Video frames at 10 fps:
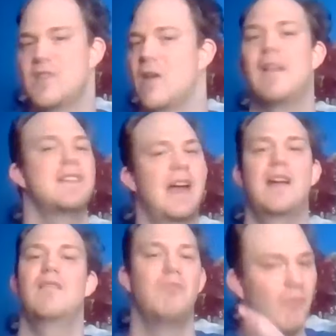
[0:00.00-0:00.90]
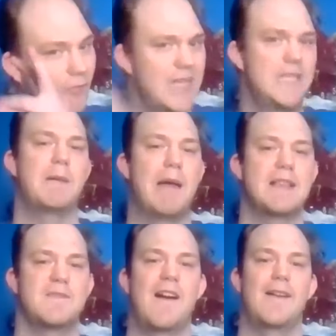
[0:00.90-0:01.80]
So I like saying he's my
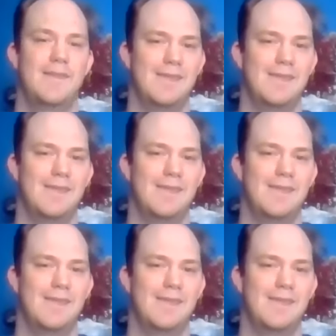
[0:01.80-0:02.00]
best friend.